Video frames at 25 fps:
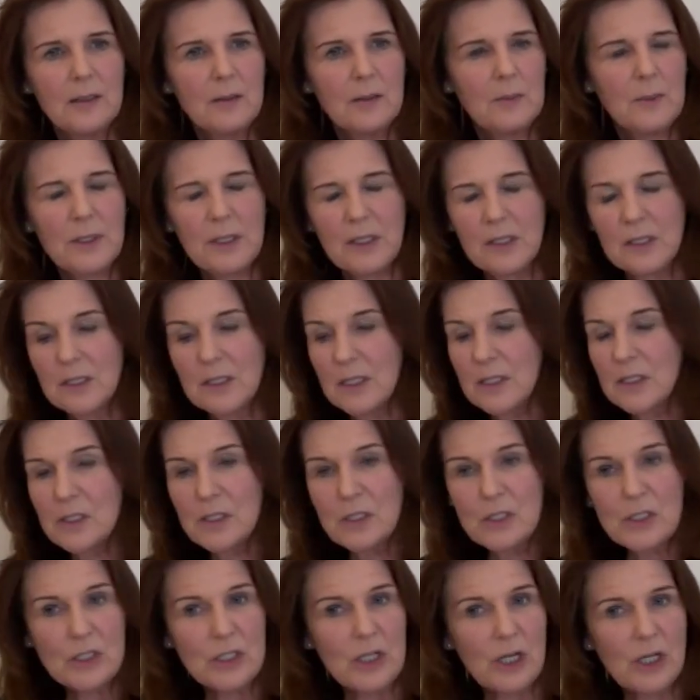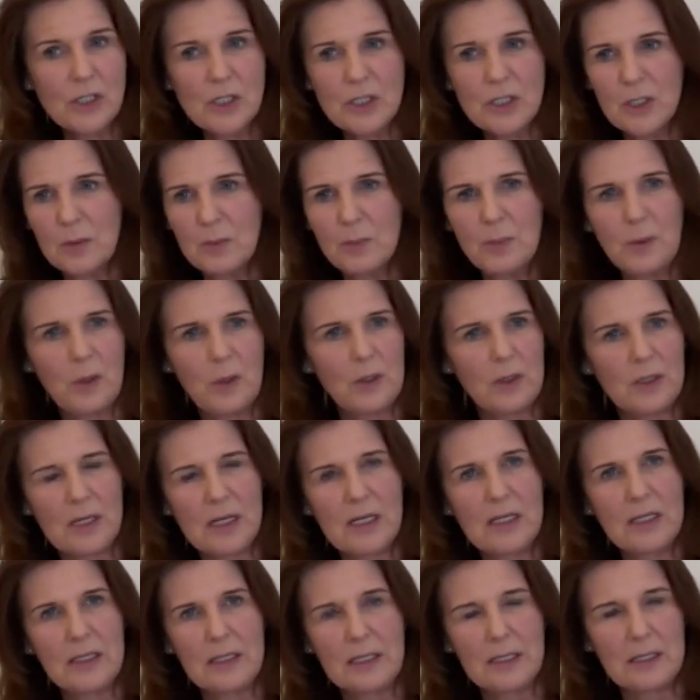because it's such an
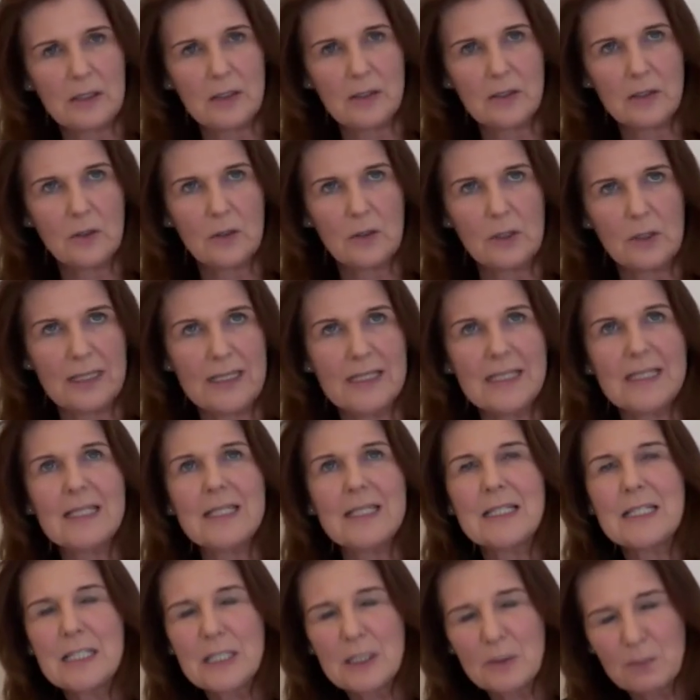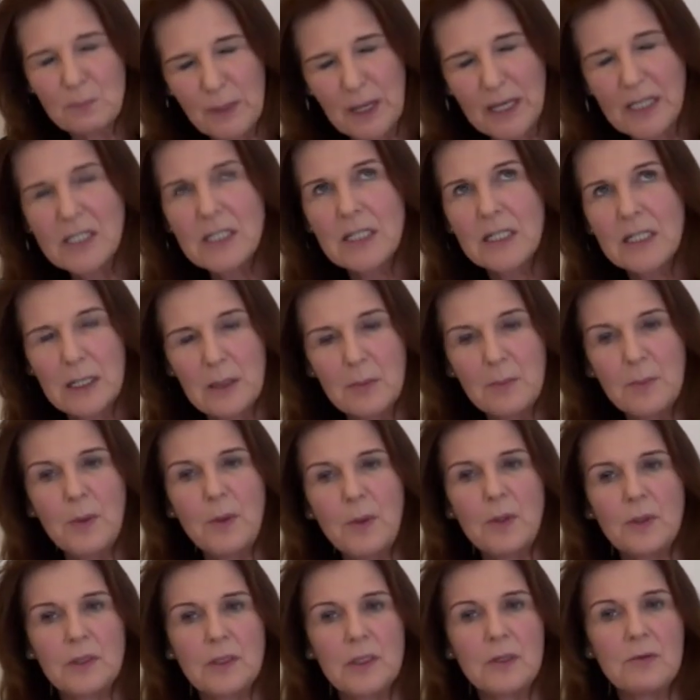important clinical tool and it's especially
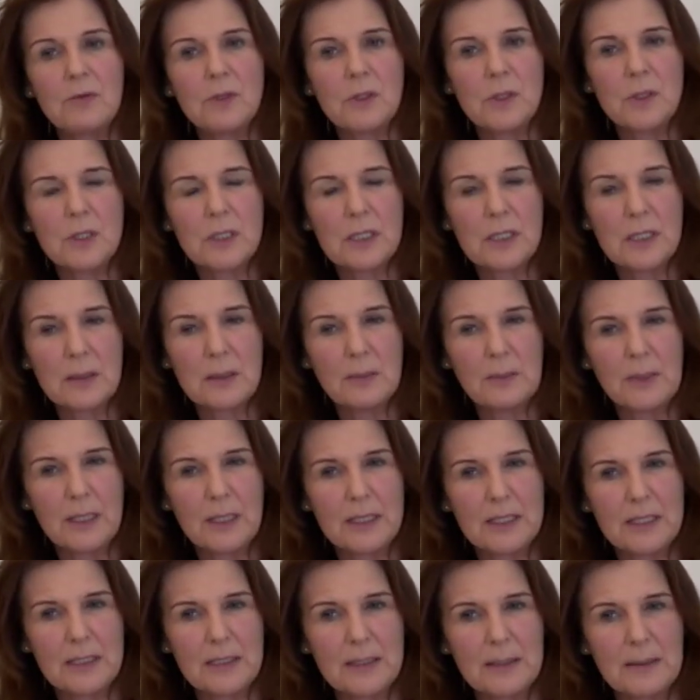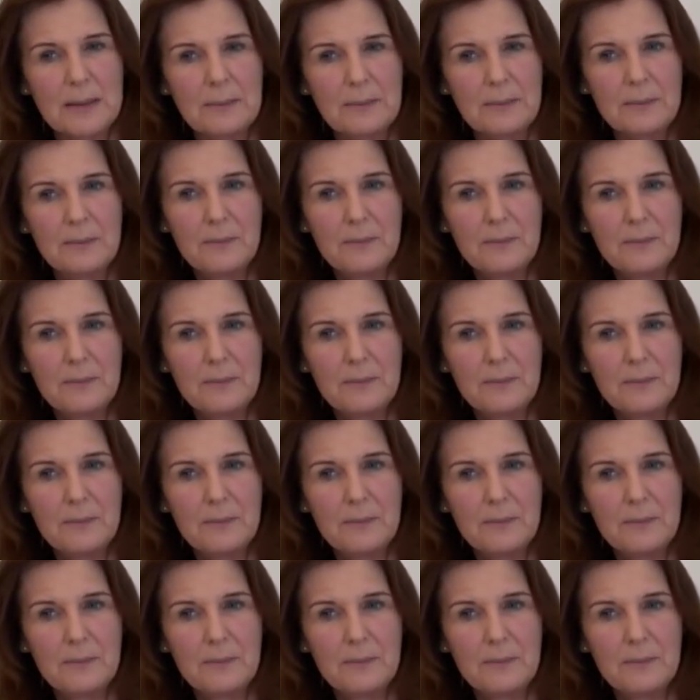important in reducing complexity.